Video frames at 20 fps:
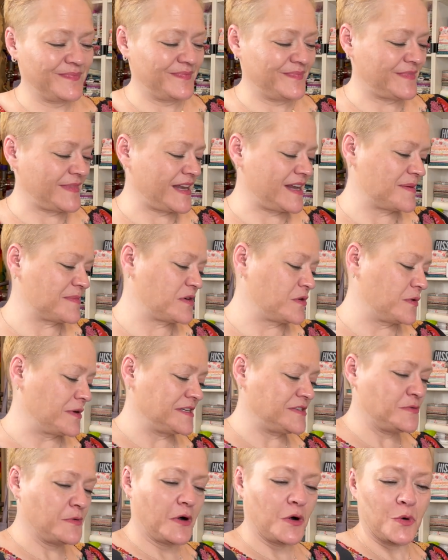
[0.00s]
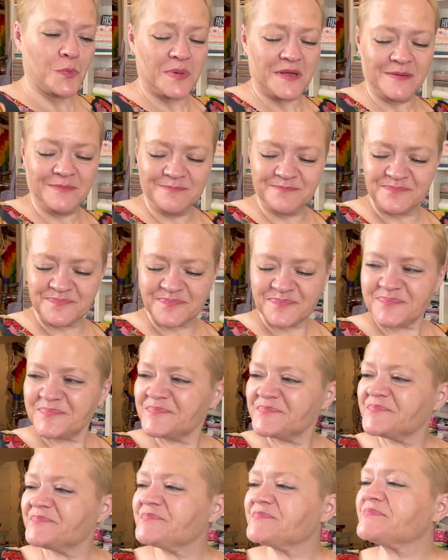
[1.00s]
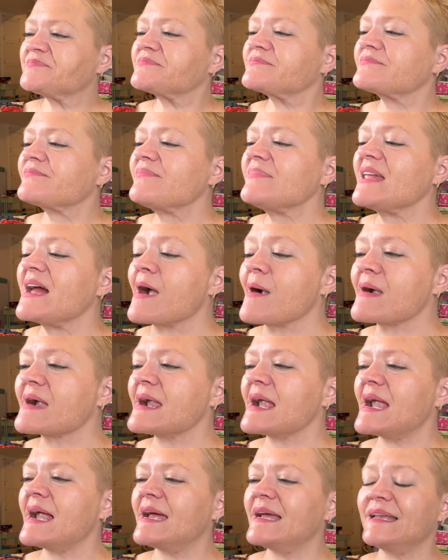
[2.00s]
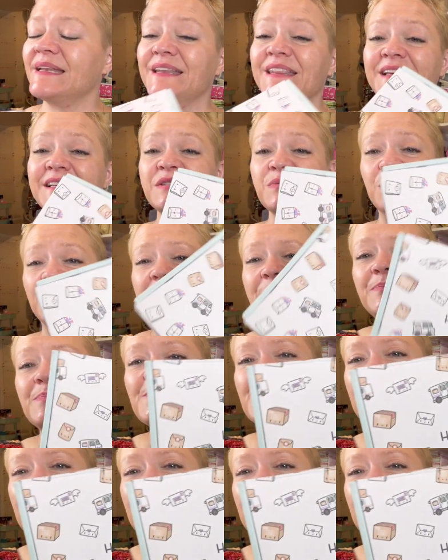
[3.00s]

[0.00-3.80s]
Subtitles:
that I'm going to open. And this one